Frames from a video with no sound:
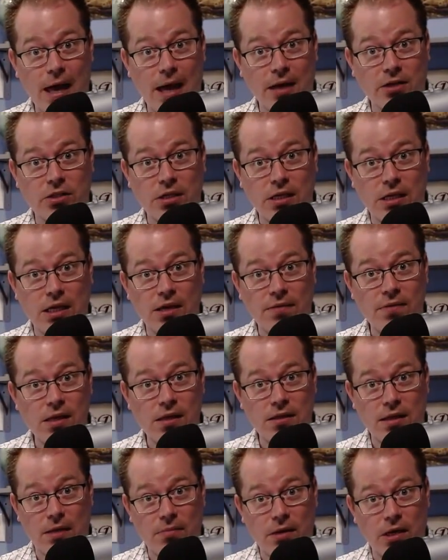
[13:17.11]
actually
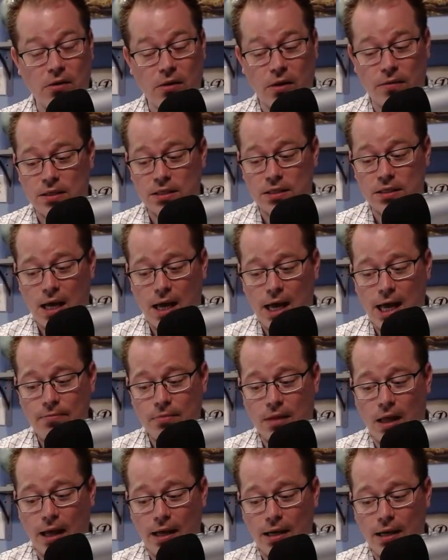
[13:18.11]
giving them here on this
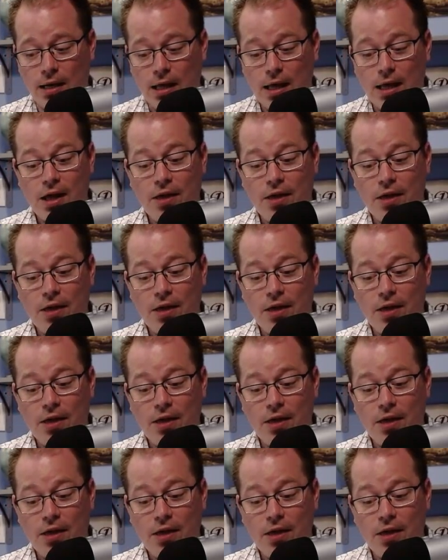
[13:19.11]
timeline.